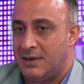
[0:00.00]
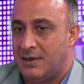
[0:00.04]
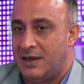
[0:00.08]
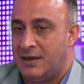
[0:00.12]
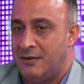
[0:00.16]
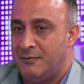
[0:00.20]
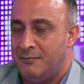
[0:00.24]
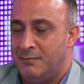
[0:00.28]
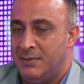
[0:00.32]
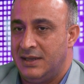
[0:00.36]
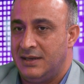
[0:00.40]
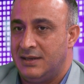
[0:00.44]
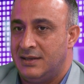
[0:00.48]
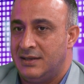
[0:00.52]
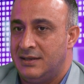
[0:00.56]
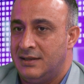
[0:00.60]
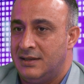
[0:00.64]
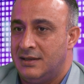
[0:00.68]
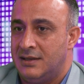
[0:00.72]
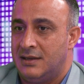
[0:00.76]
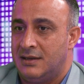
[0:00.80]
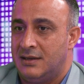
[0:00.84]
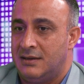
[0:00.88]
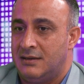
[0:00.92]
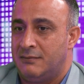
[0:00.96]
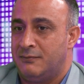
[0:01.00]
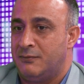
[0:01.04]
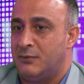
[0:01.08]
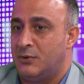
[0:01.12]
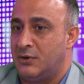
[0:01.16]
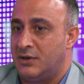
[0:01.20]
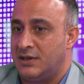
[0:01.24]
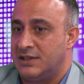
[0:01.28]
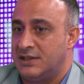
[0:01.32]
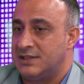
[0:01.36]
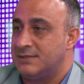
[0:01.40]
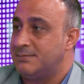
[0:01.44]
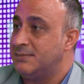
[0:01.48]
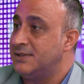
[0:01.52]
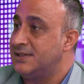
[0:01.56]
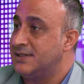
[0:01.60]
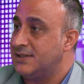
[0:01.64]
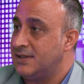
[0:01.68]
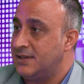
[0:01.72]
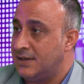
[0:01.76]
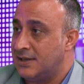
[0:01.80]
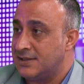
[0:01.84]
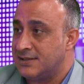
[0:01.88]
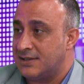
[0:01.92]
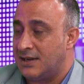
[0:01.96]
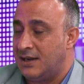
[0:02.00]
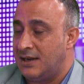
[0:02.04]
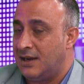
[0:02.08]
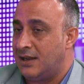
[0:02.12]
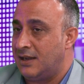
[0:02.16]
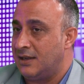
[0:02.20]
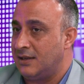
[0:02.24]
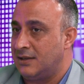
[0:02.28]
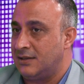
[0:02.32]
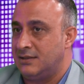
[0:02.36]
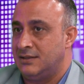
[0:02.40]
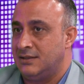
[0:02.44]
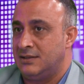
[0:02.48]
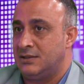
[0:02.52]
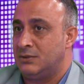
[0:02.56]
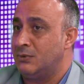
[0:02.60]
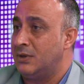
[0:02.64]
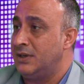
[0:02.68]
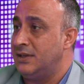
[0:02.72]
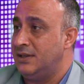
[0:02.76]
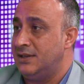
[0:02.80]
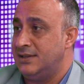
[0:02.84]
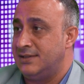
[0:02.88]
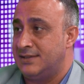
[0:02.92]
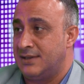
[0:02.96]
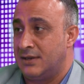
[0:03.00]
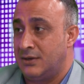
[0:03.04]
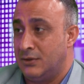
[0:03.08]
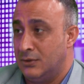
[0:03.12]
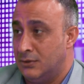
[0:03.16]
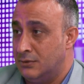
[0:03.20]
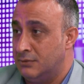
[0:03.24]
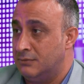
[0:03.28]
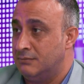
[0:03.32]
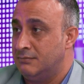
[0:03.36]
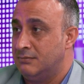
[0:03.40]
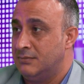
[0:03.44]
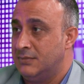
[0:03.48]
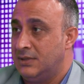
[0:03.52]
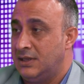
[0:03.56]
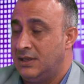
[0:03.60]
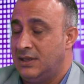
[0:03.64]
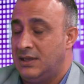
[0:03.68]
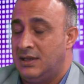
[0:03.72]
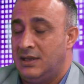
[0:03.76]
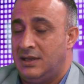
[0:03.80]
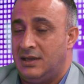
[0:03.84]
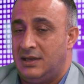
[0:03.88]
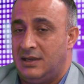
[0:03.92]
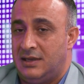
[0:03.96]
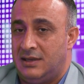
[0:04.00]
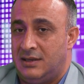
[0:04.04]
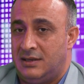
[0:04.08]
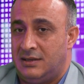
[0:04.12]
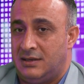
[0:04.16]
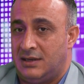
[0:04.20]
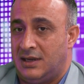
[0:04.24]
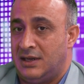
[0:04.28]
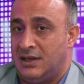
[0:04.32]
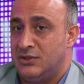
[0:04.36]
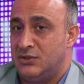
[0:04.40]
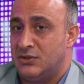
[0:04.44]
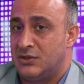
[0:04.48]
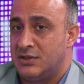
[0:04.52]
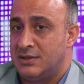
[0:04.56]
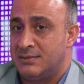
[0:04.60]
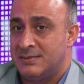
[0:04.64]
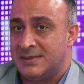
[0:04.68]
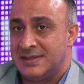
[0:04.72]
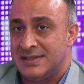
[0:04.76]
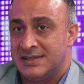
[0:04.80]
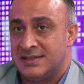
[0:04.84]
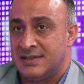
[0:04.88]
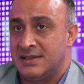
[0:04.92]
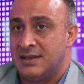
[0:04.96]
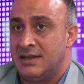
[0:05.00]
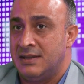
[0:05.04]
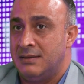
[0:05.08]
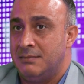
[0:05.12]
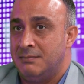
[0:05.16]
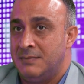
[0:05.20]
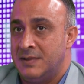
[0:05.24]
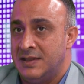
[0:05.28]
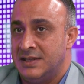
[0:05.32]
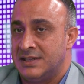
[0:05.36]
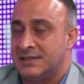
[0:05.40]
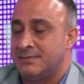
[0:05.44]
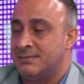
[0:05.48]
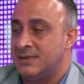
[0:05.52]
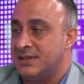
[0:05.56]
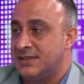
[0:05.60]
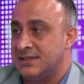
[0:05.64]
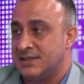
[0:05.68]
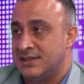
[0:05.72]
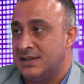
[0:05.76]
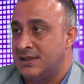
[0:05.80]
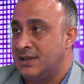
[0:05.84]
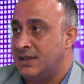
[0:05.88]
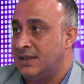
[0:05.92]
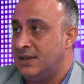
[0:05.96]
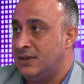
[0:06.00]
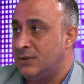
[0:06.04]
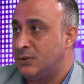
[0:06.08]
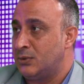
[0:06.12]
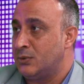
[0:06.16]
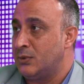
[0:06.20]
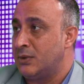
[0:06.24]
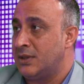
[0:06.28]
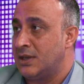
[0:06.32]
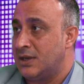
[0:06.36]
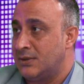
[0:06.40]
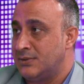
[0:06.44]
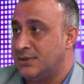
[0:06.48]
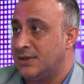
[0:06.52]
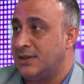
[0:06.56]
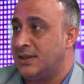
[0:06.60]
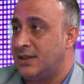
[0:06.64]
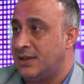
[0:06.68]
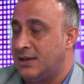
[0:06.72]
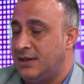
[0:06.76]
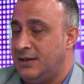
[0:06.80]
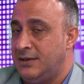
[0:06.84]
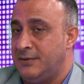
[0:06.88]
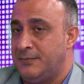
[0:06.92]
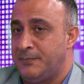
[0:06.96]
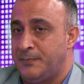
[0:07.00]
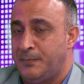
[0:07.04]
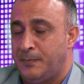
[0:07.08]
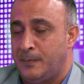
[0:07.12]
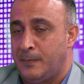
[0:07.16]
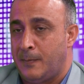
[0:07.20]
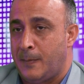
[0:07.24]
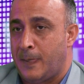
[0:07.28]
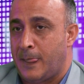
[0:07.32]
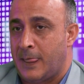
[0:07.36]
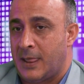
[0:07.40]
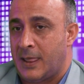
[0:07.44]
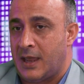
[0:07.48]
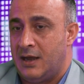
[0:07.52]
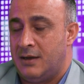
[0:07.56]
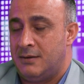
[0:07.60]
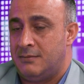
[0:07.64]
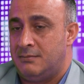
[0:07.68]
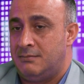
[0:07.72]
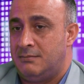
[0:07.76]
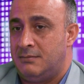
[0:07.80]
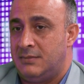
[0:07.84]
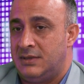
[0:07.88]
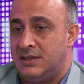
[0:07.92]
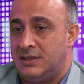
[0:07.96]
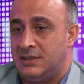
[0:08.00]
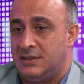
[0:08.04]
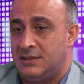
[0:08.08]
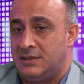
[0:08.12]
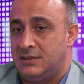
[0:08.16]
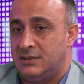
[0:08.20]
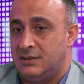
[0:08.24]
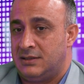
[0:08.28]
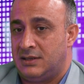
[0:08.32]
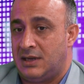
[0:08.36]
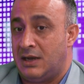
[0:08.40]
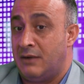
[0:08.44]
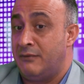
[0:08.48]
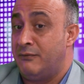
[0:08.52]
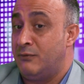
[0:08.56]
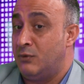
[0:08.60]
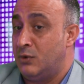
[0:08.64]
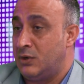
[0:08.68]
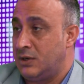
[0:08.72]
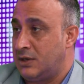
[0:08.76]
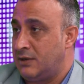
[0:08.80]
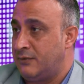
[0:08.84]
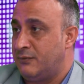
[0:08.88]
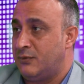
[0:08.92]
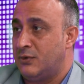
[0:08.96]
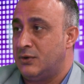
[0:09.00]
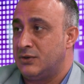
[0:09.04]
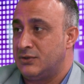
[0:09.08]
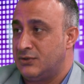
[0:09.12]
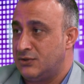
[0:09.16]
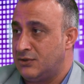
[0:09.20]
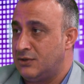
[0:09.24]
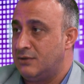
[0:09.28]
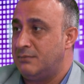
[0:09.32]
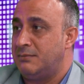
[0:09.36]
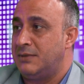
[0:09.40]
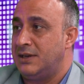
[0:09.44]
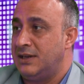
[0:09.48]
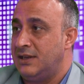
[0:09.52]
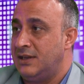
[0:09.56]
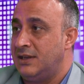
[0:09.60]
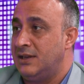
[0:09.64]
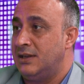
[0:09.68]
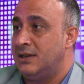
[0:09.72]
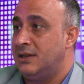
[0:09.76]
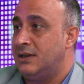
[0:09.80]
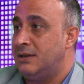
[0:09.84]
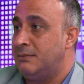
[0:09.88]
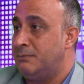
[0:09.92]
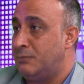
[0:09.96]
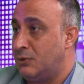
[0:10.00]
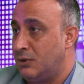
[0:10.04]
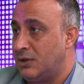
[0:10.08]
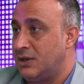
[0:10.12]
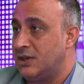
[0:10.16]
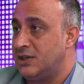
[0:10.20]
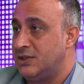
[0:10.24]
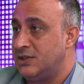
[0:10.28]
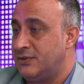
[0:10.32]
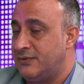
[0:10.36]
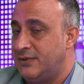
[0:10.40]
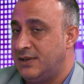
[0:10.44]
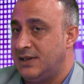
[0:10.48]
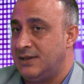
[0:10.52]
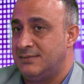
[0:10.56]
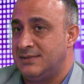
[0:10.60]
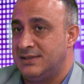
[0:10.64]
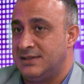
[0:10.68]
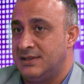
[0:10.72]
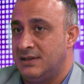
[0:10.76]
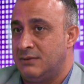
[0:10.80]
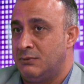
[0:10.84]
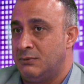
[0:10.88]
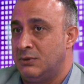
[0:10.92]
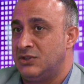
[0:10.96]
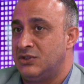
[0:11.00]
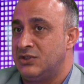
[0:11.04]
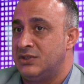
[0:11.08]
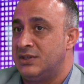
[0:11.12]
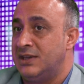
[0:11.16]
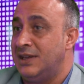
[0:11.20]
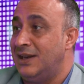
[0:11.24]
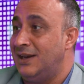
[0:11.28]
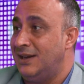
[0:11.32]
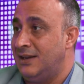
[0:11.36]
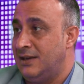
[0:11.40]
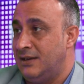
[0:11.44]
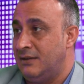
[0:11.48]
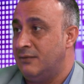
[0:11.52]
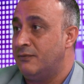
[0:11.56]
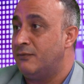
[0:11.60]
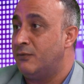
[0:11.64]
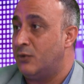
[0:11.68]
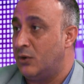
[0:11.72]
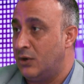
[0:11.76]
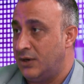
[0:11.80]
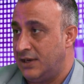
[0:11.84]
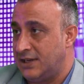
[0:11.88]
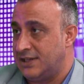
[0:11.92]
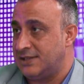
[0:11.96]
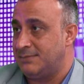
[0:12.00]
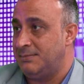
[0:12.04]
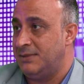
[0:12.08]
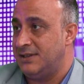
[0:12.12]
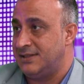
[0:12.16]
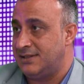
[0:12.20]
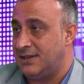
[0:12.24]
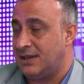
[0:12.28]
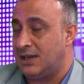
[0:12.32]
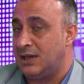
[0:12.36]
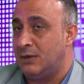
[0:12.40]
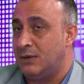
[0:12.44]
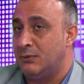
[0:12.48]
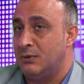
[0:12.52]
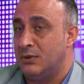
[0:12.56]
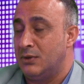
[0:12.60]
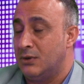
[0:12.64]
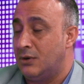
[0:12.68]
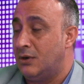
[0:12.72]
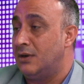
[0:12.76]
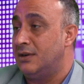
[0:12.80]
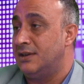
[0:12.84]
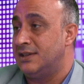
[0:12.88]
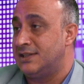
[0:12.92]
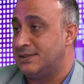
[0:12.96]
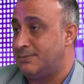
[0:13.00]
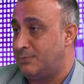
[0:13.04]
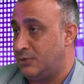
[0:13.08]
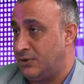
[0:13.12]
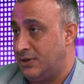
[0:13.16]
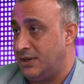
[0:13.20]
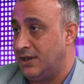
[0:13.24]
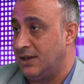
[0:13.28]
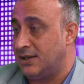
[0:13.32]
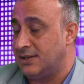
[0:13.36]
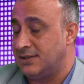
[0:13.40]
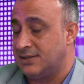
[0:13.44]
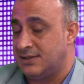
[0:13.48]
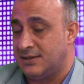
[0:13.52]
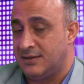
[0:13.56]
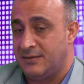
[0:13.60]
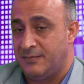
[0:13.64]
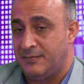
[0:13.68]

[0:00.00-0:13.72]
I've been in the Forex business industry like 20 years ago. I joined this business in the year 2003. I've worked for so many brokerage firms which deal in Forex basically with all its products.